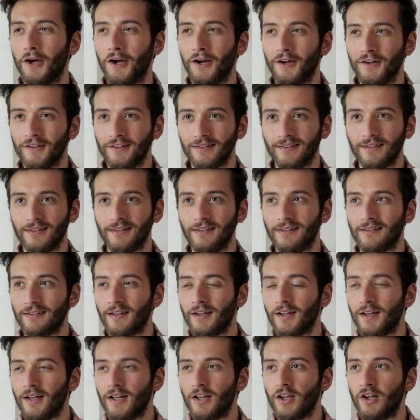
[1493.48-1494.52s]
And,
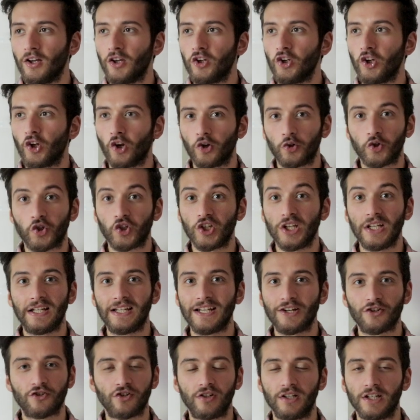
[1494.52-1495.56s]
you know, she
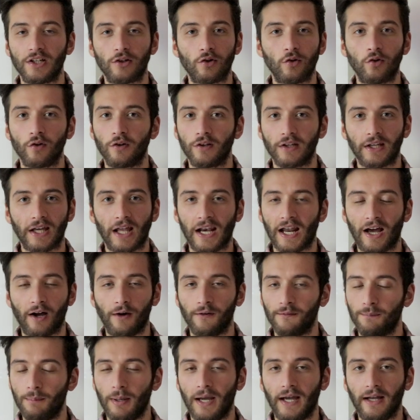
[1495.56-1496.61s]
literally couldn't get out
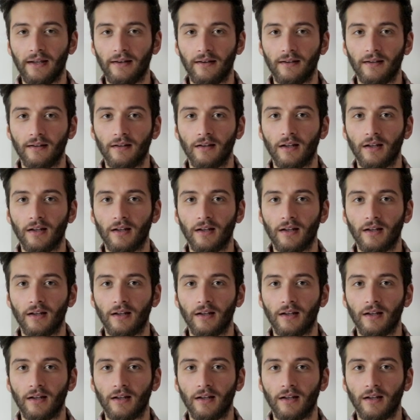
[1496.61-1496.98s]
of bed.